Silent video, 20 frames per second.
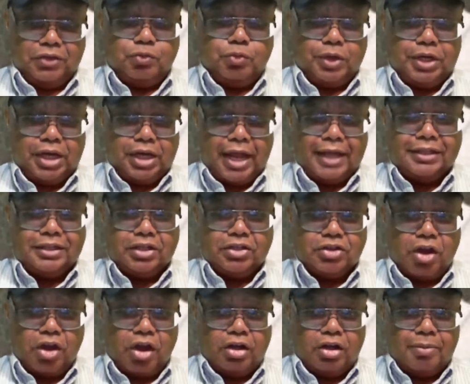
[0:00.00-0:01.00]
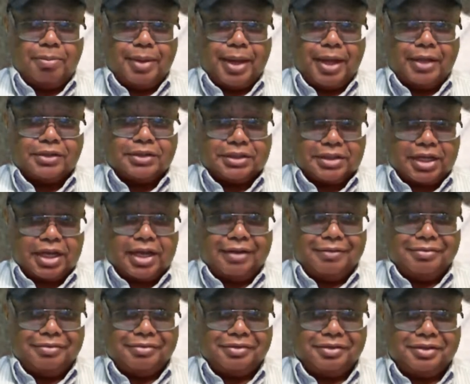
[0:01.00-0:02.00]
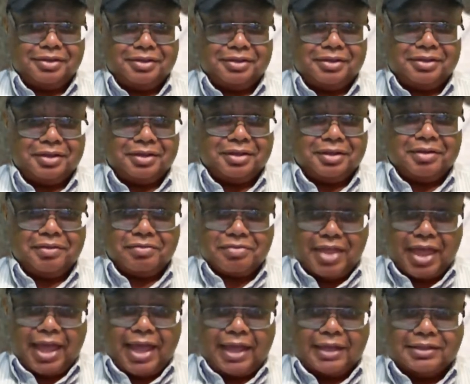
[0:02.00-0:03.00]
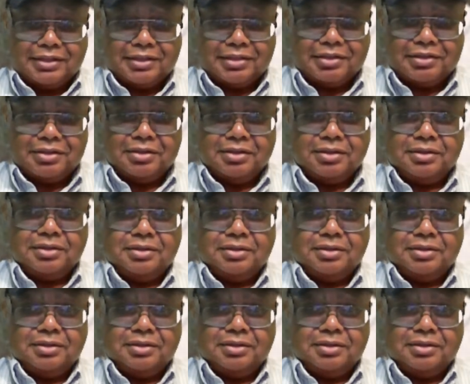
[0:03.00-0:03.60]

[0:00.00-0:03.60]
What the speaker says: since we like to talk about stuff that